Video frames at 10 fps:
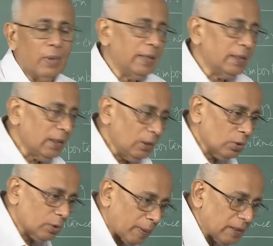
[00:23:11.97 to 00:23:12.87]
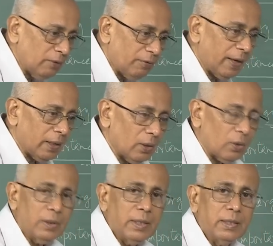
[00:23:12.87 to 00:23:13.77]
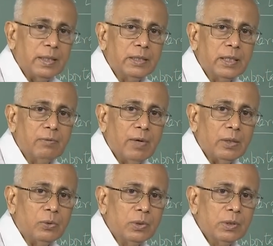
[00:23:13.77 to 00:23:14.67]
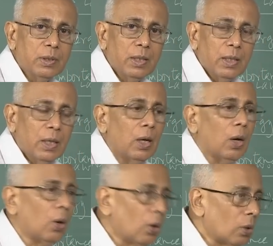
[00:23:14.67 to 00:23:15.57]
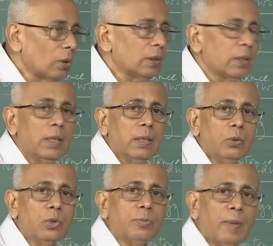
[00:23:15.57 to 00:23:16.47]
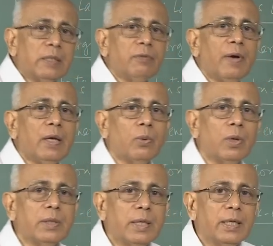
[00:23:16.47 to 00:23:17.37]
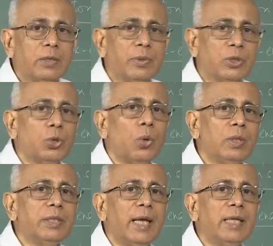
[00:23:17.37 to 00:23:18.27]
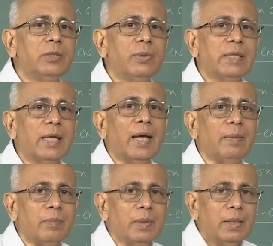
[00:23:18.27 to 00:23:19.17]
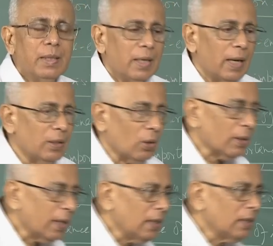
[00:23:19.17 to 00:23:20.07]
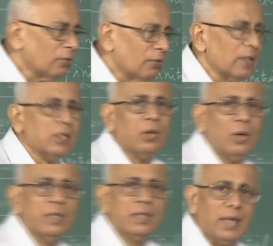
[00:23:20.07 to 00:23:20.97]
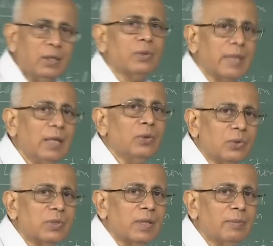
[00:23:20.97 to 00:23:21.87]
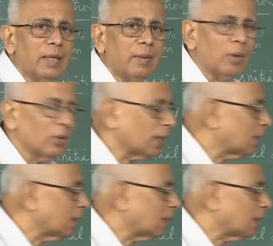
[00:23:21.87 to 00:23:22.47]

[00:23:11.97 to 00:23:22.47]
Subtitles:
Well, either you specify all these initial values or you specify quantities which do not change with time, and already the first law is trying to tell you something about